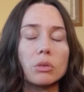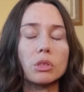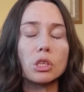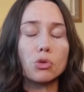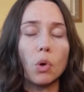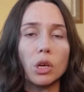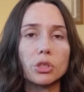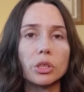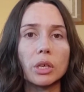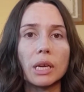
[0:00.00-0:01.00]

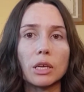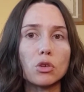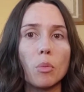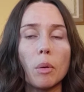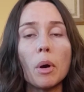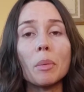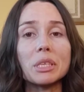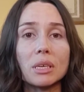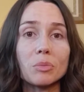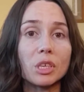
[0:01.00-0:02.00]
dishwasher, and I told my mom, I
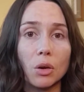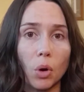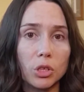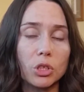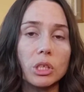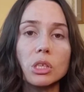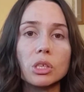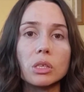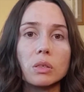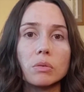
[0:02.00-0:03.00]
said, I'm done washing
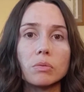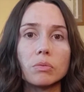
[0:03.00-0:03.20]
dishes.